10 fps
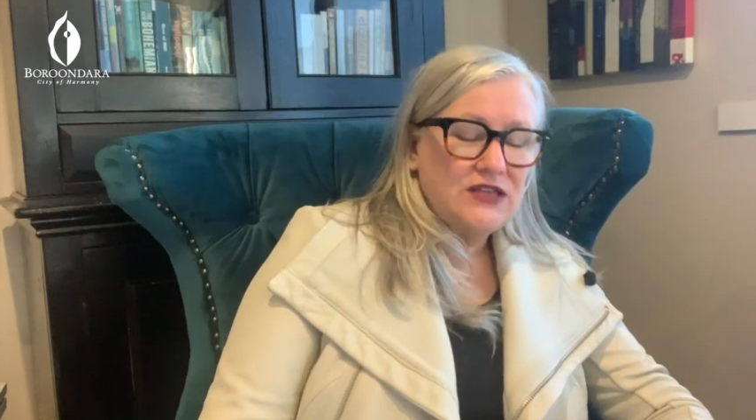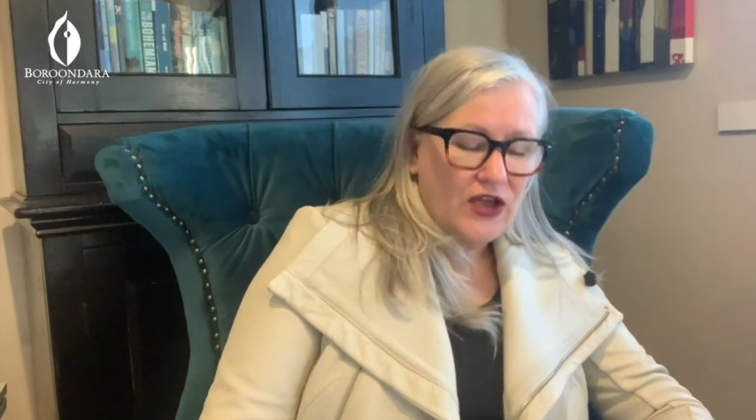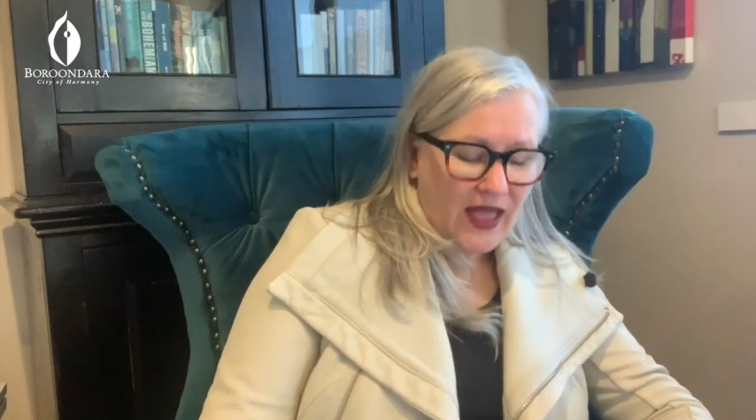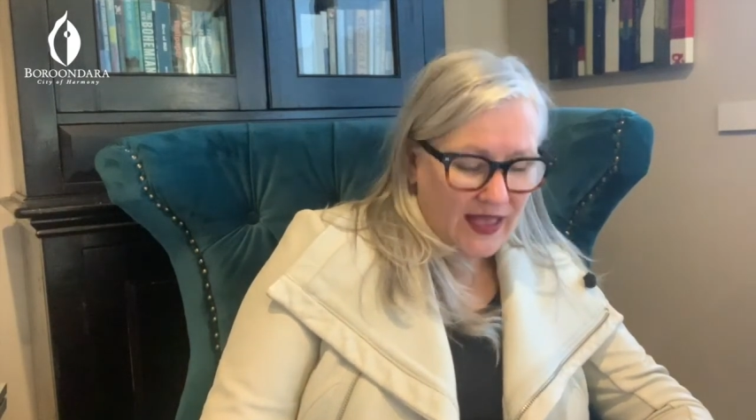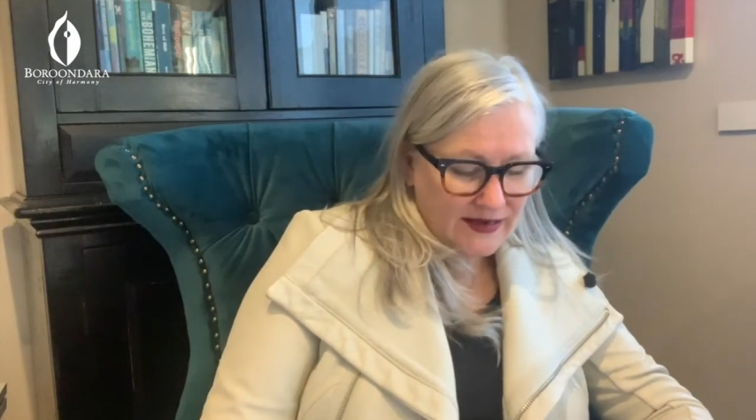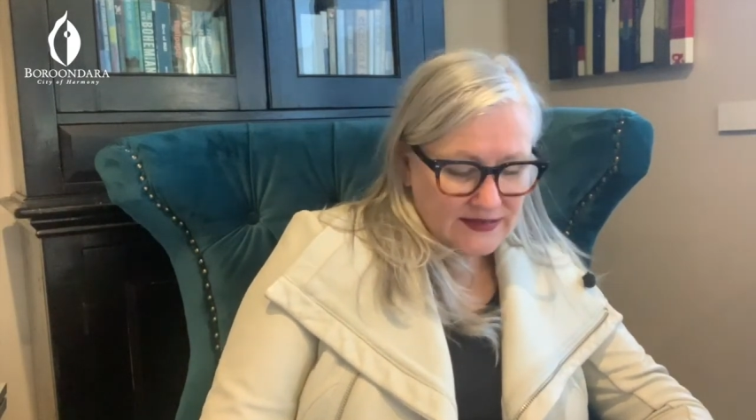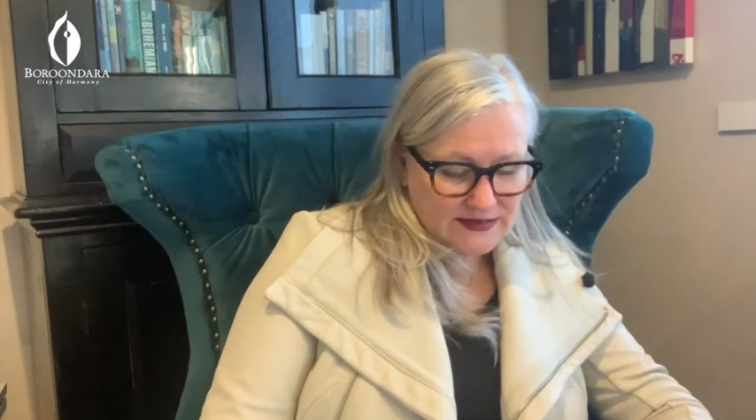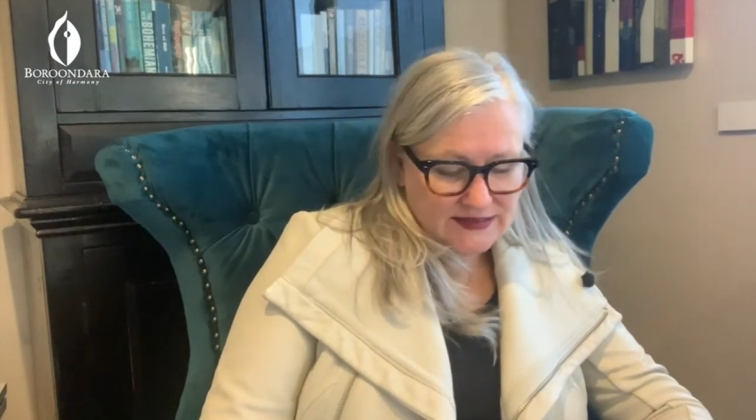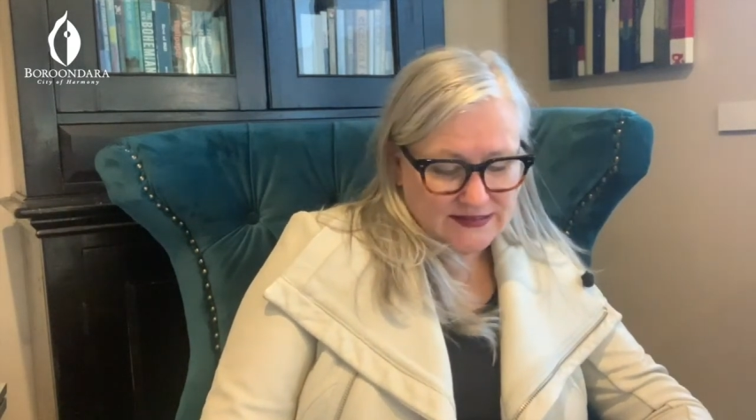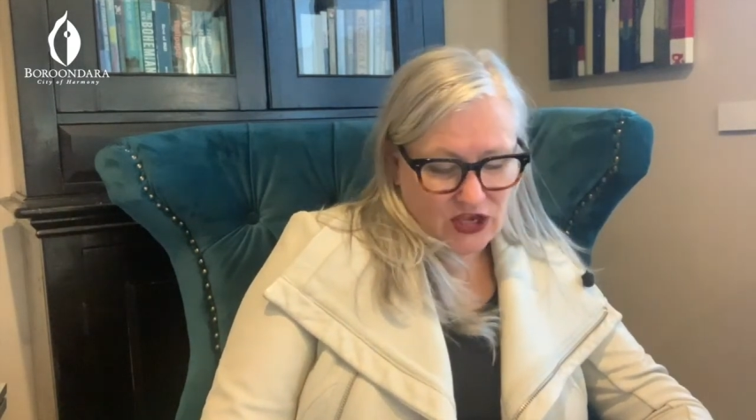how does
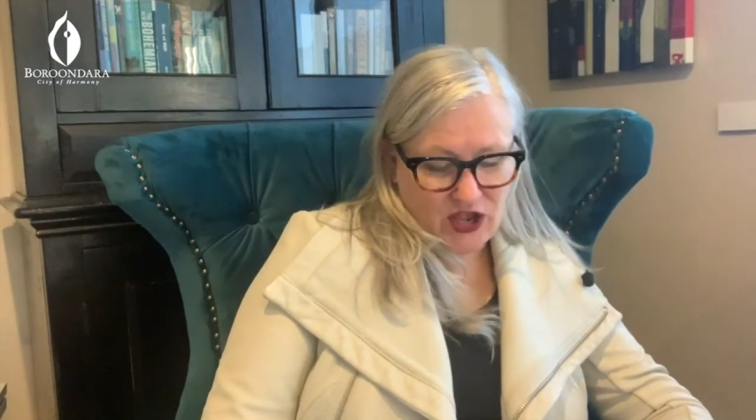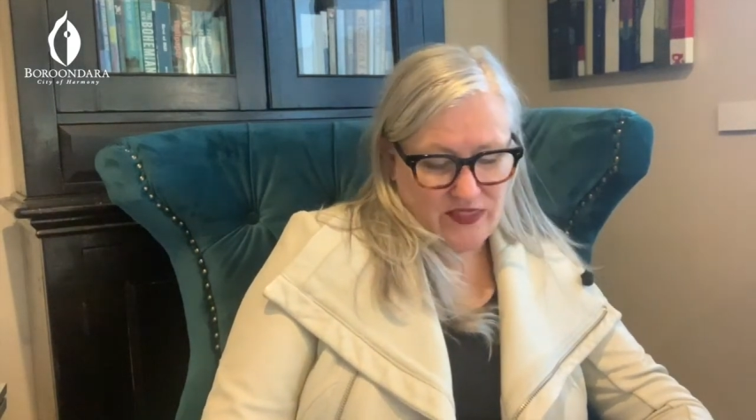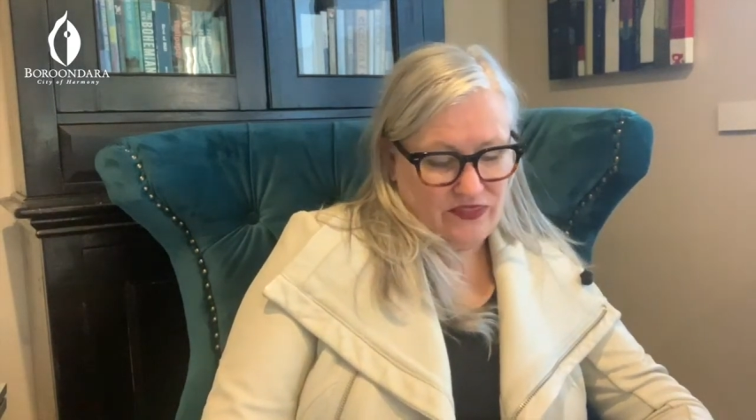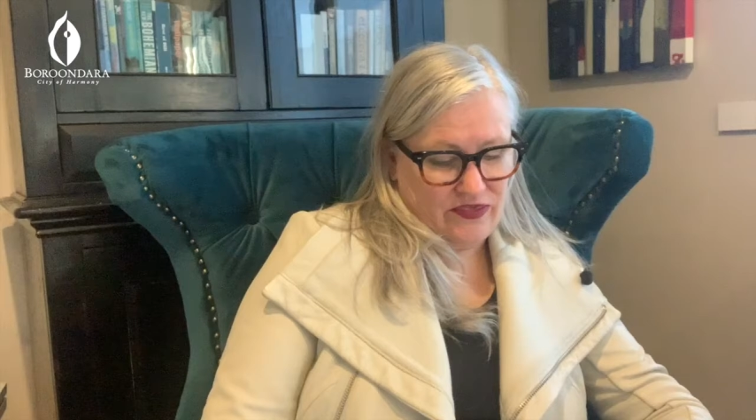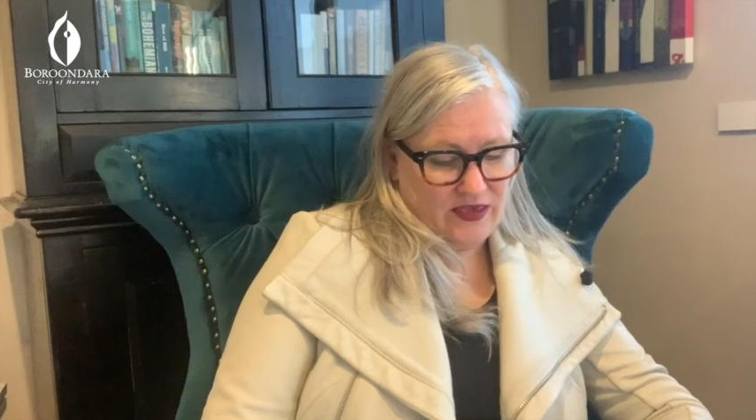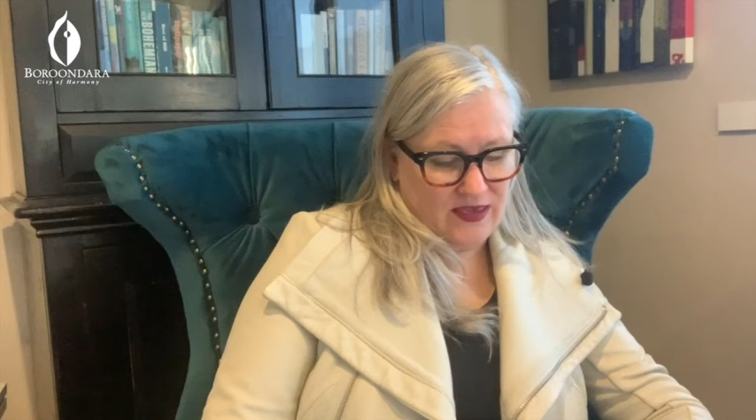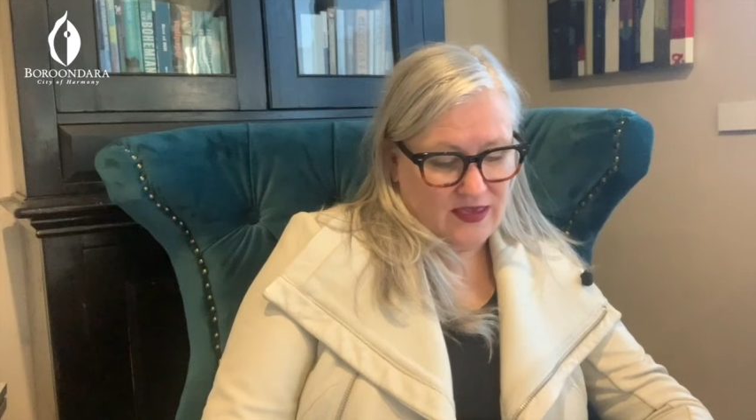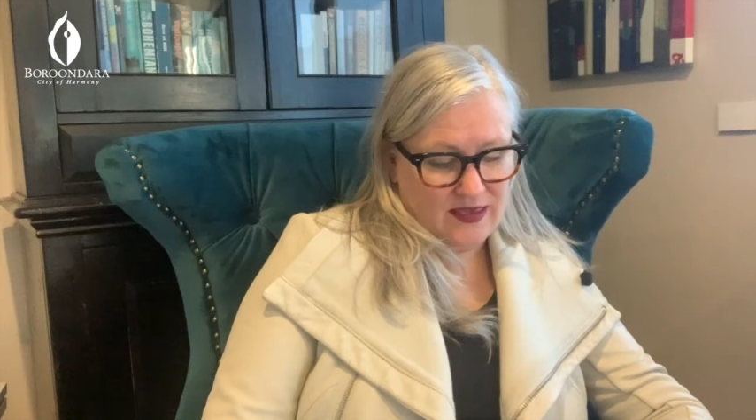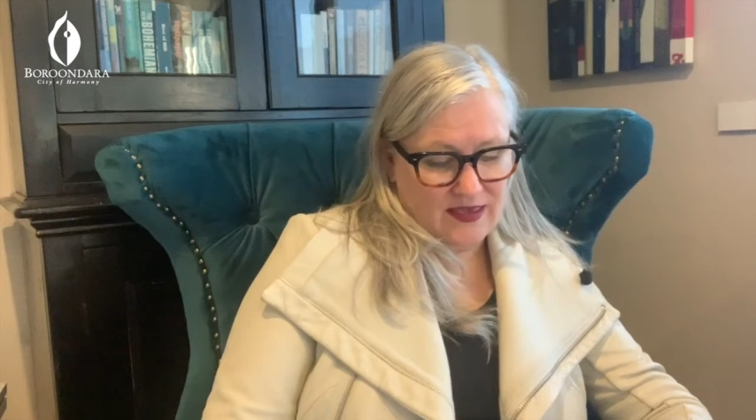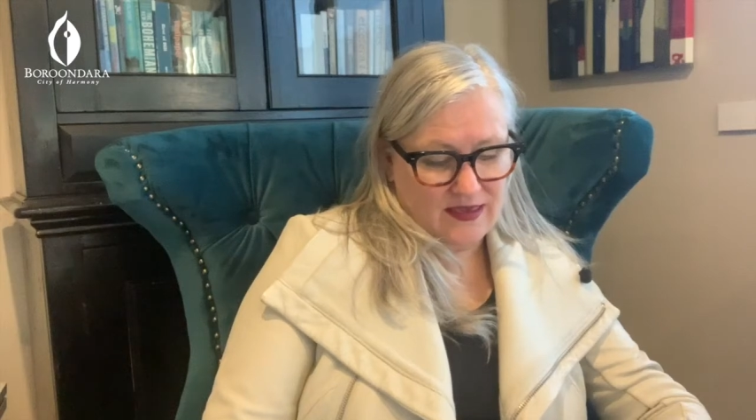design
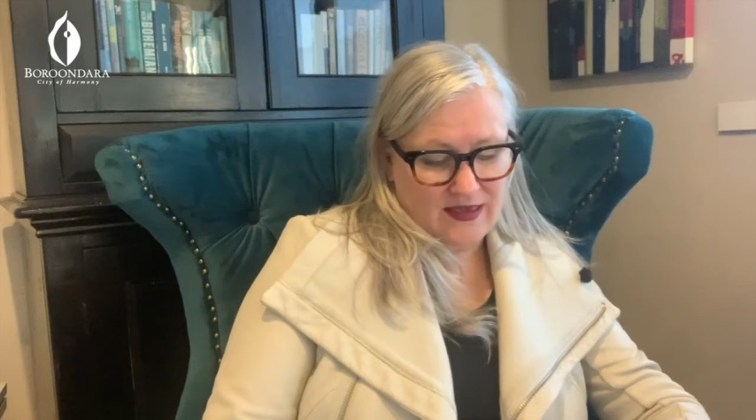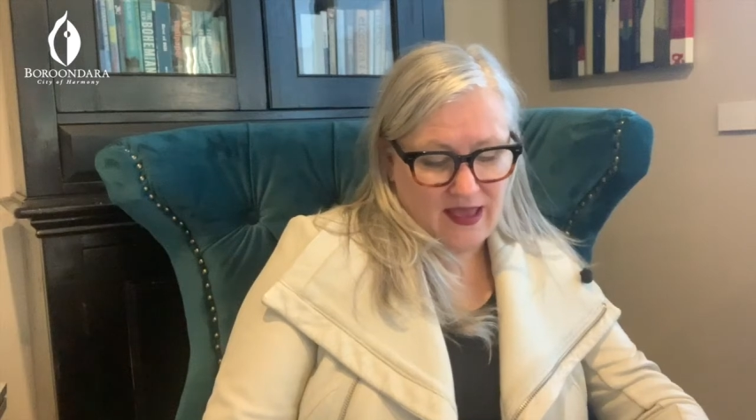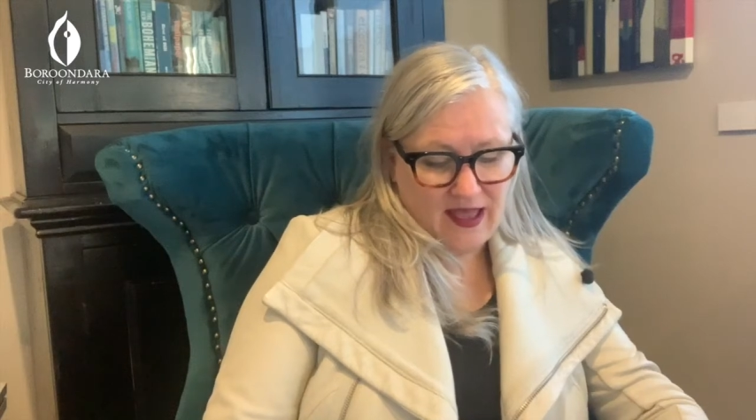thinking